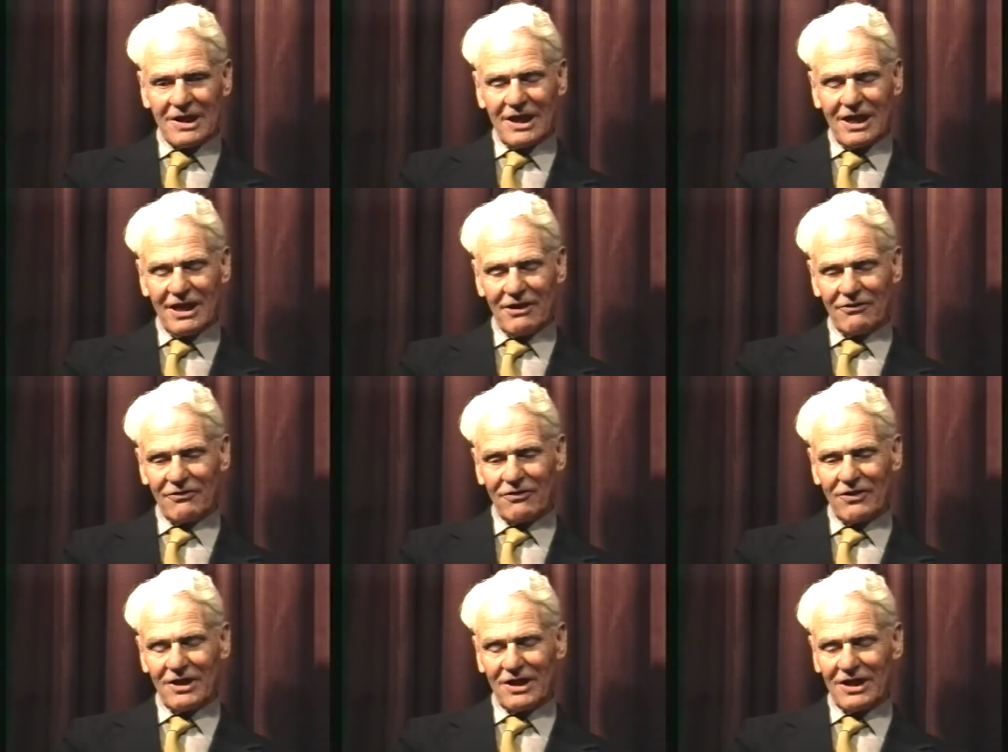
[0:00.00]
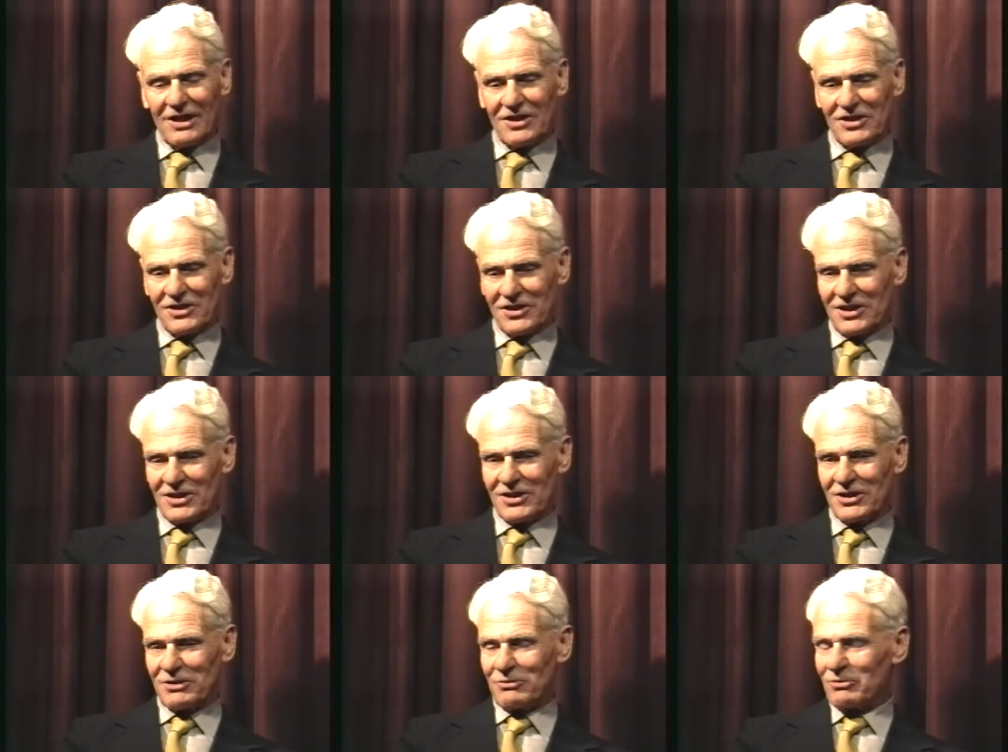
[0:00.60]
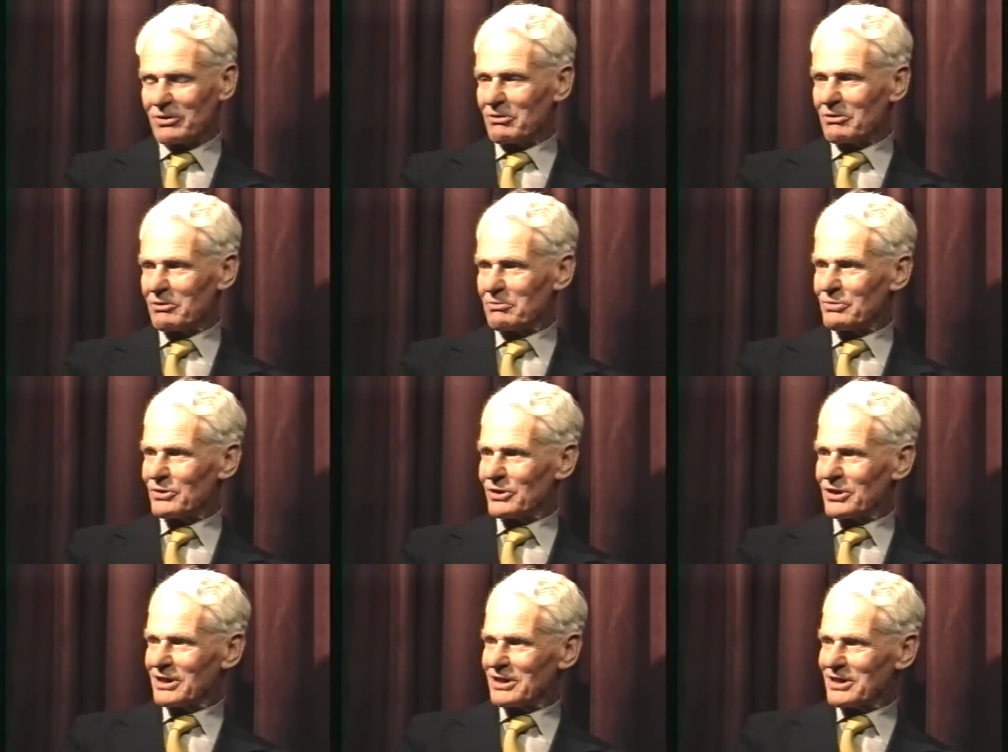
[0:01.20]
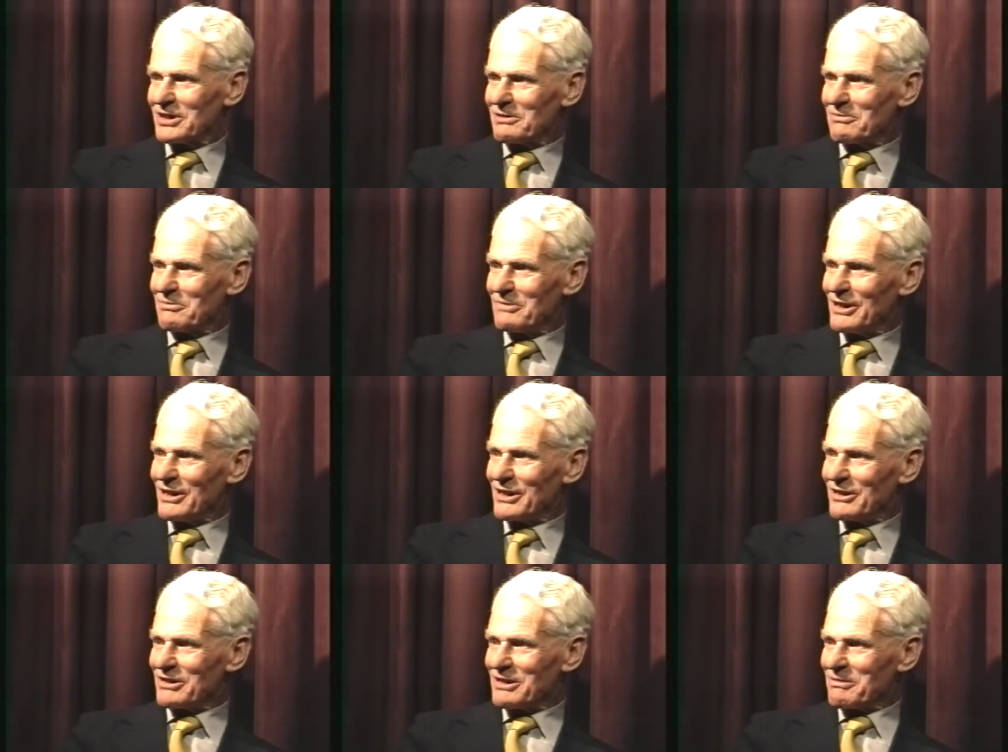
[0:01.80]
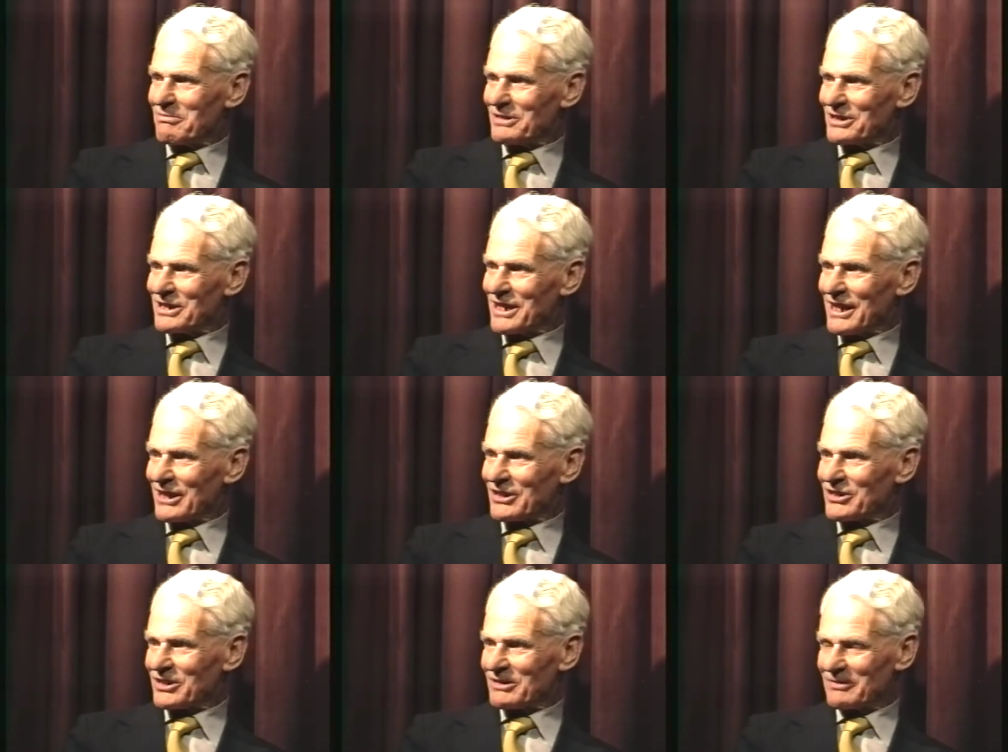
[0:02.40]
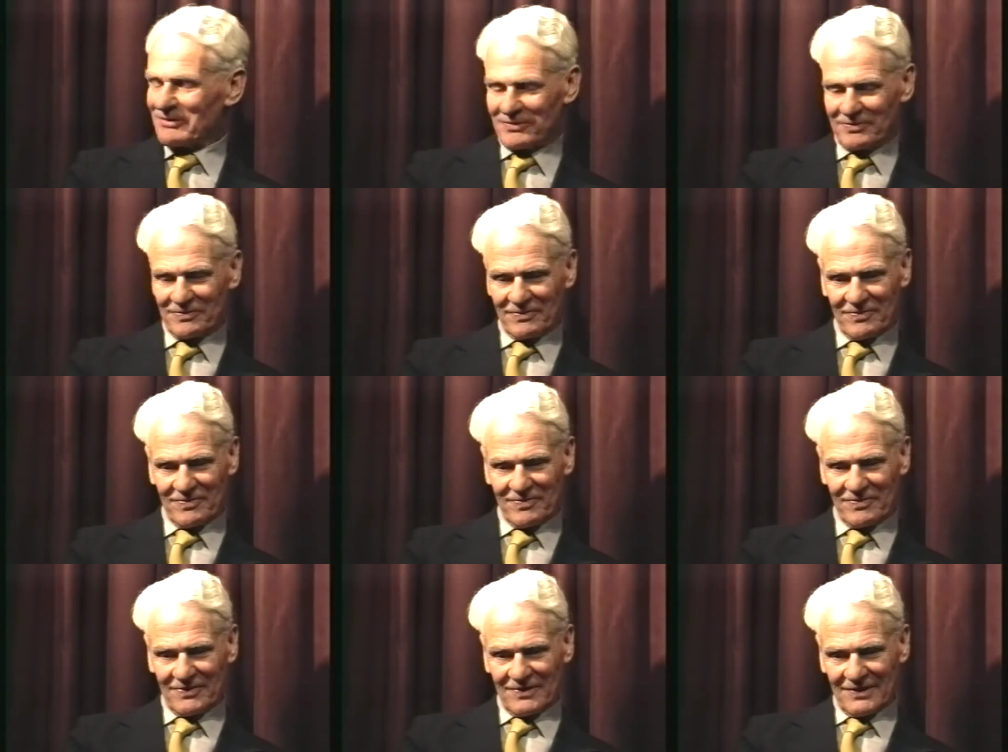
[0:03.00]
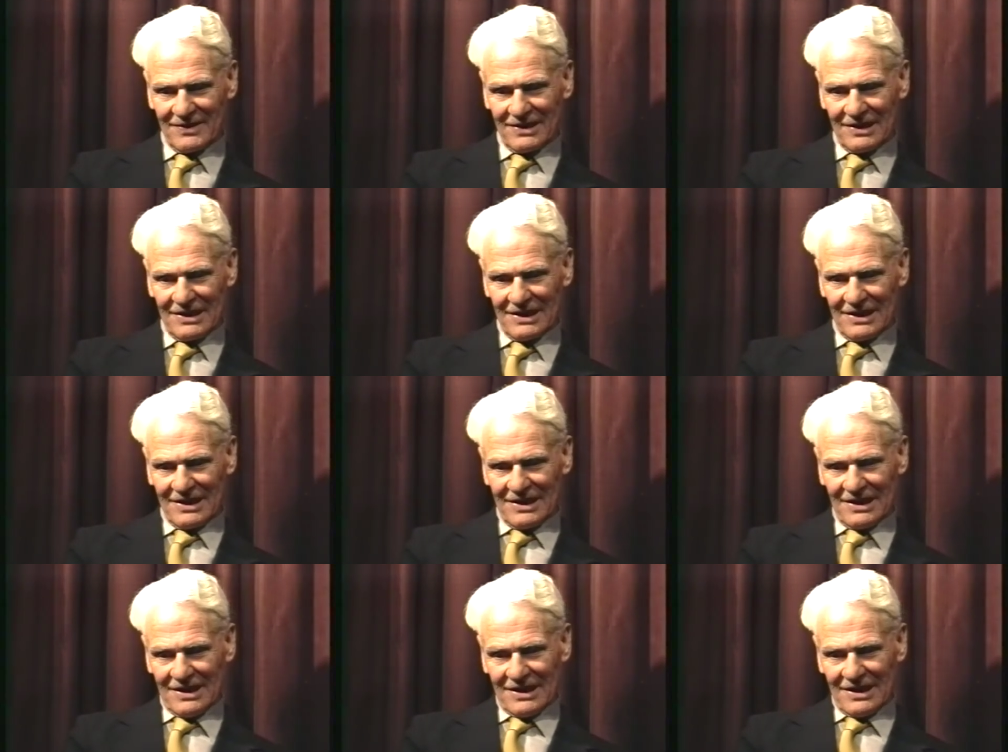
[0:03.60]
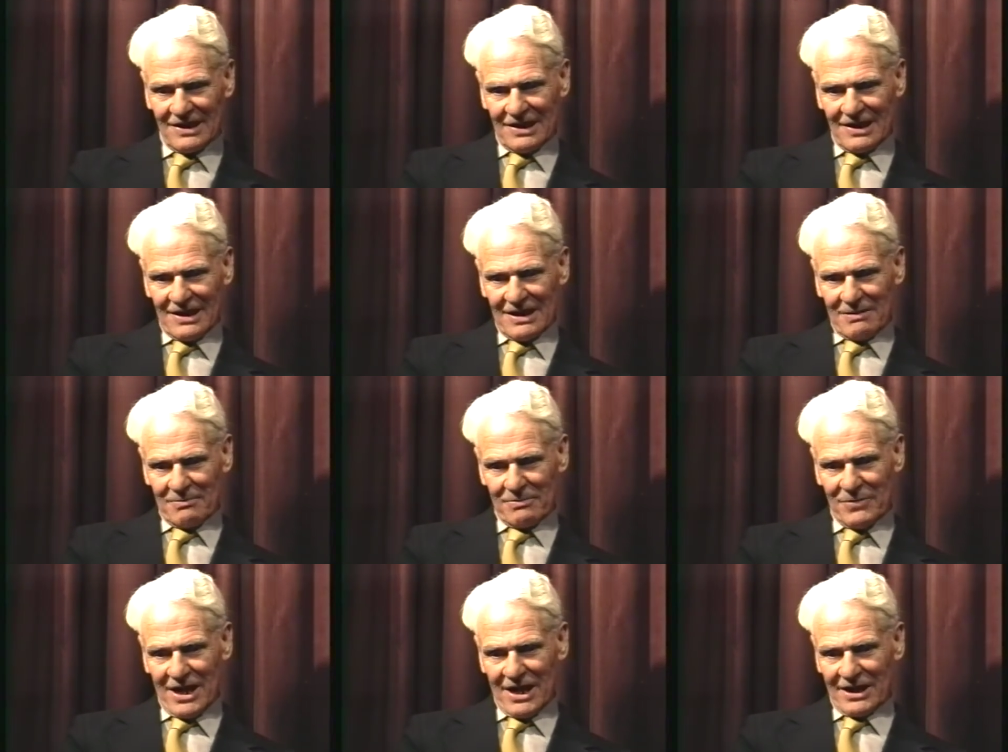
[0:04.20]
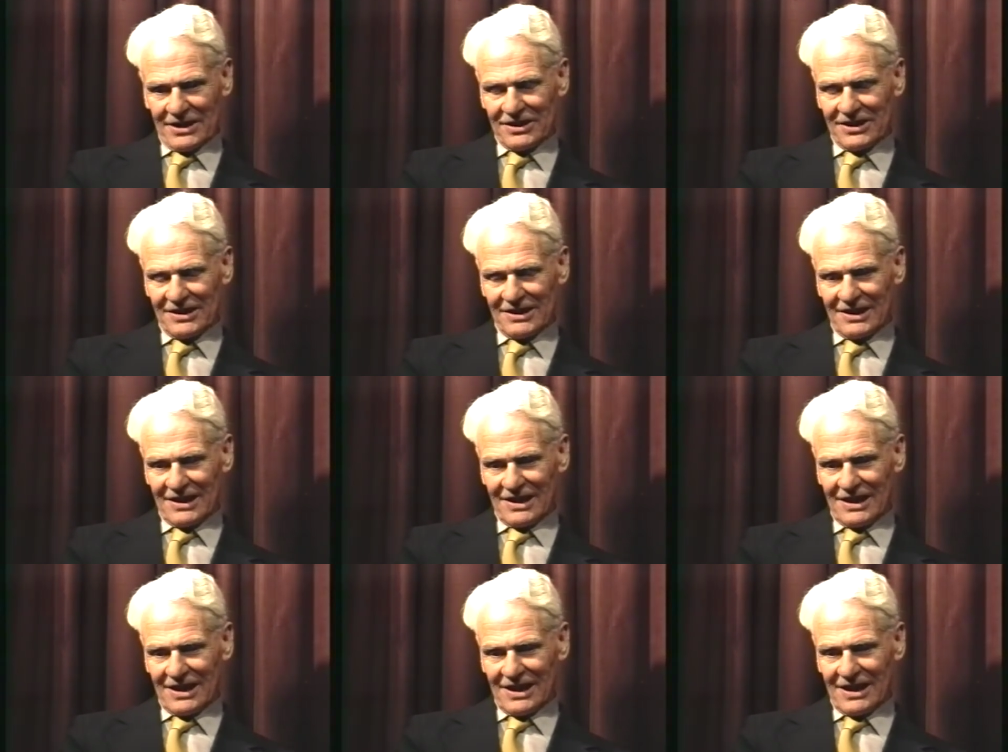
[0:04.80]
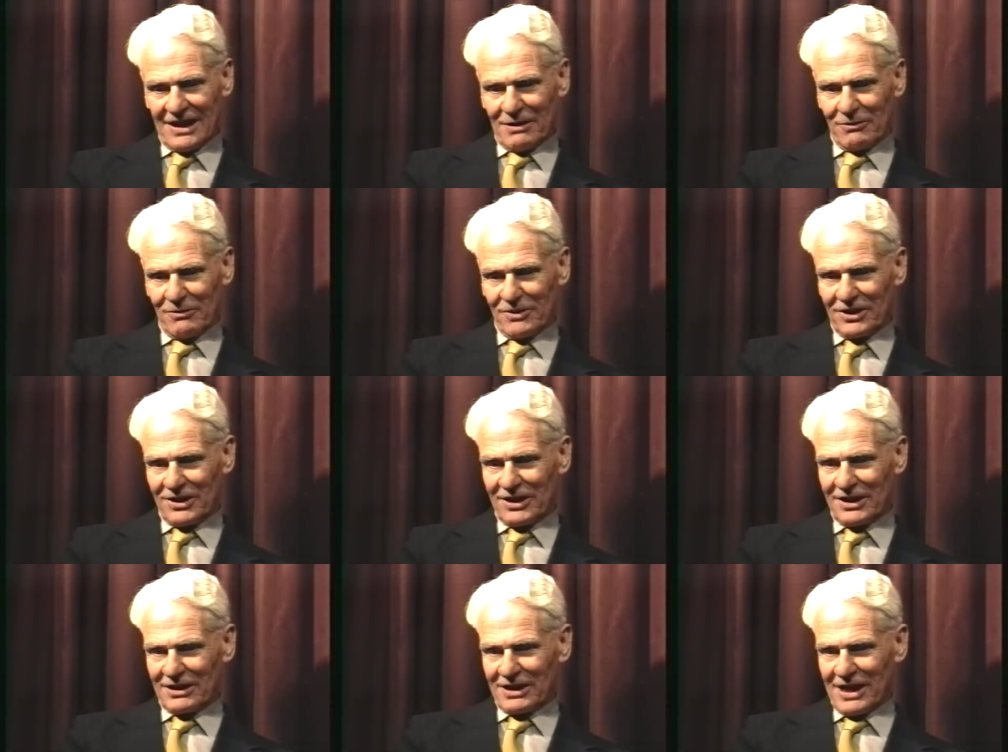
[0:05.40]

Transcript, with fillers: If he insists, we would put in some military protection, but uh, we think